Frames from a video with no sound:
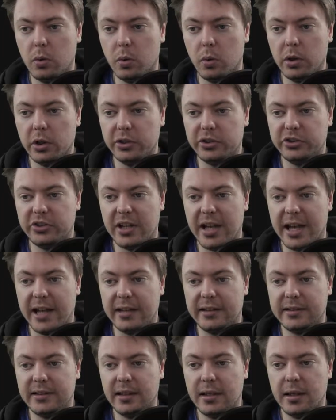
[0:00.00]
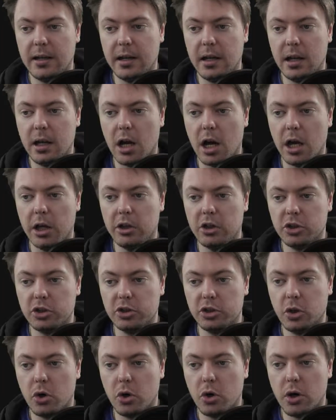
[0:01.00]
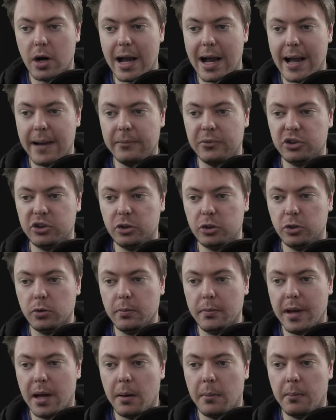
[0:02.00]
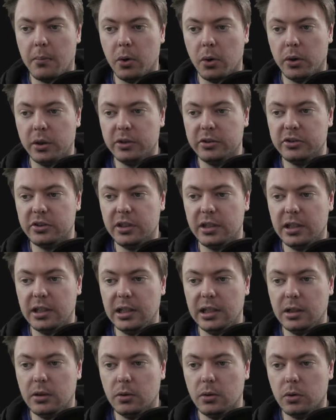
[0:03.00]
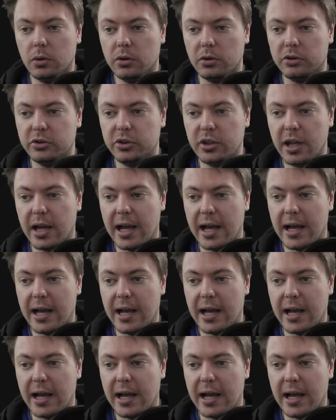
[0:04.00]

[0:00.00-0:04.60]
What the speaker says: we'll set underscore absolute mount point equals